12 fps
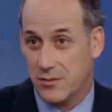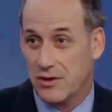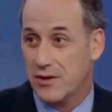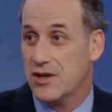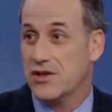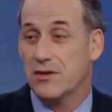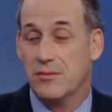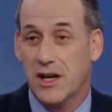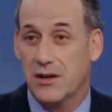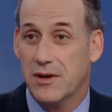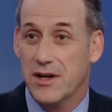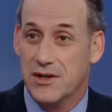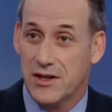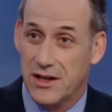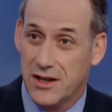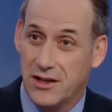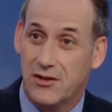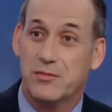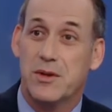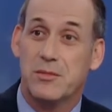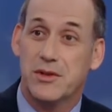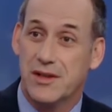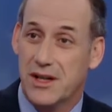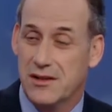immigration, migration, and those
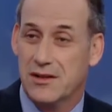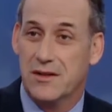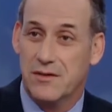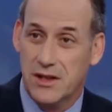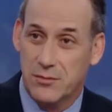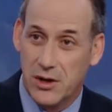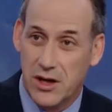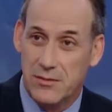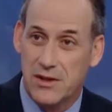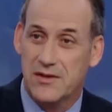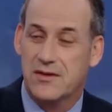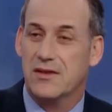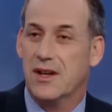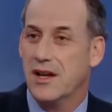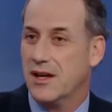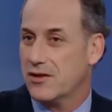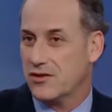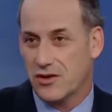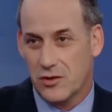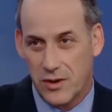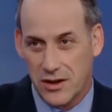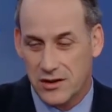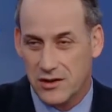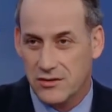people tend to live in apartments, and there's no
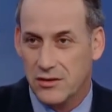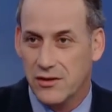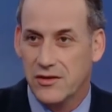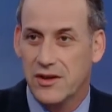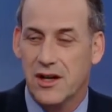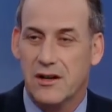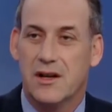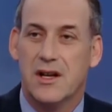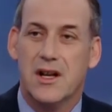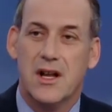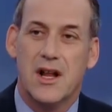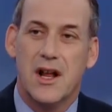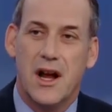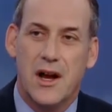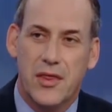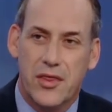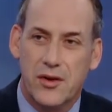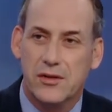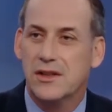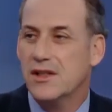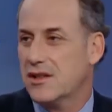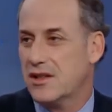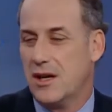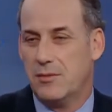rent controls there. And thirdly,
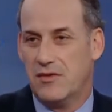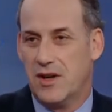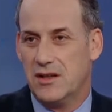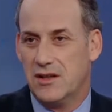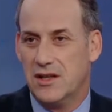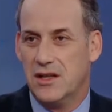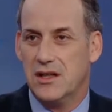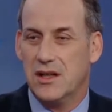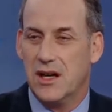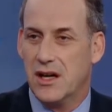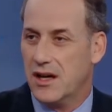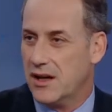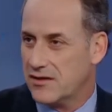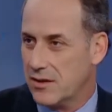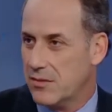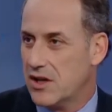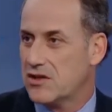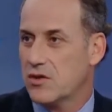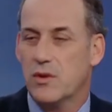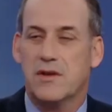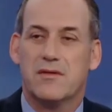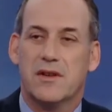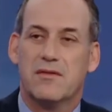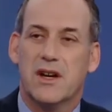the type of entity. Uh, as I mentioned, we
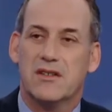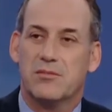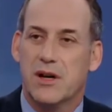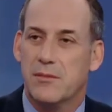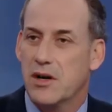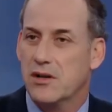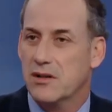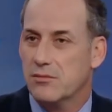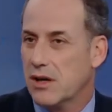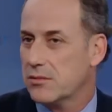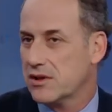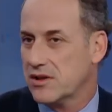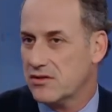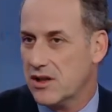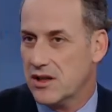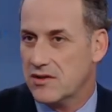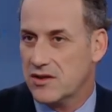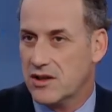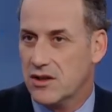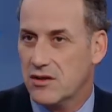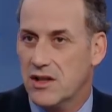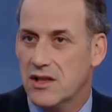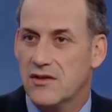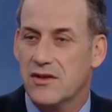invest primarily in publicly traded
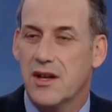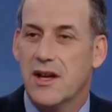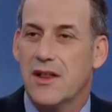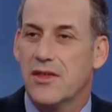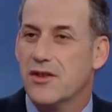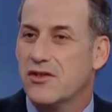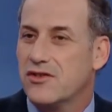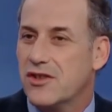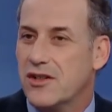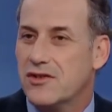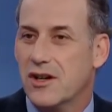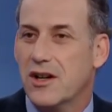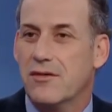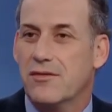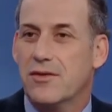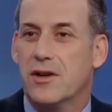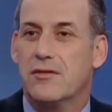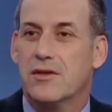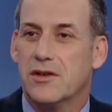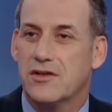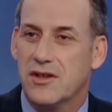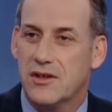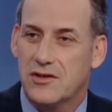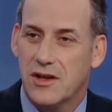securities. There's such a fervor,
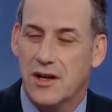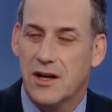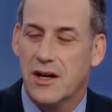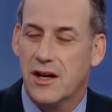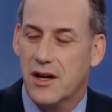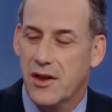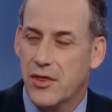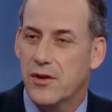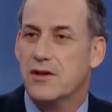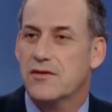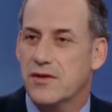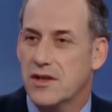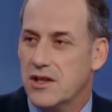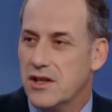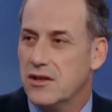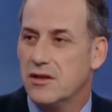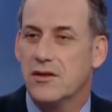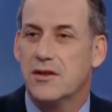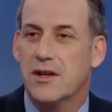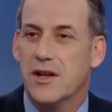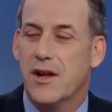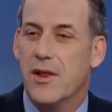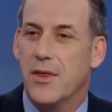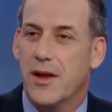such a, a, a thirst for yield
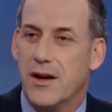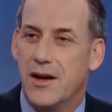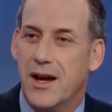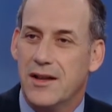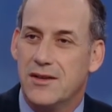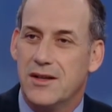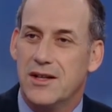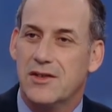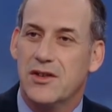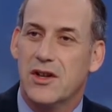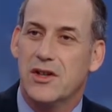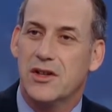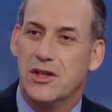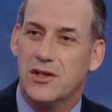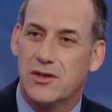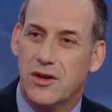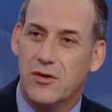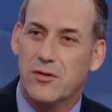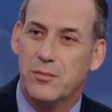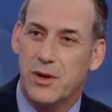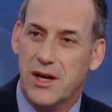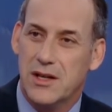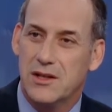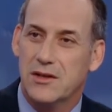that entities that don't
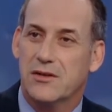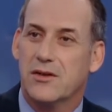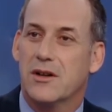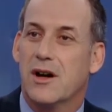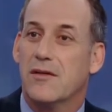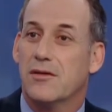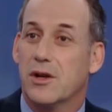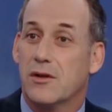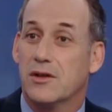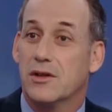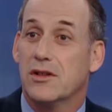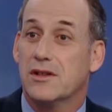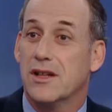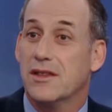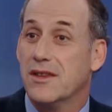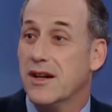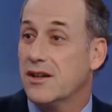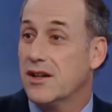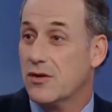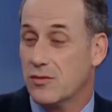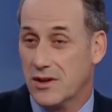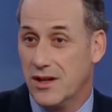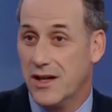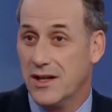pay yield are often overlooked and they're
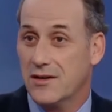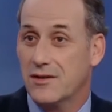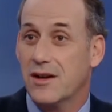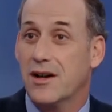not reliant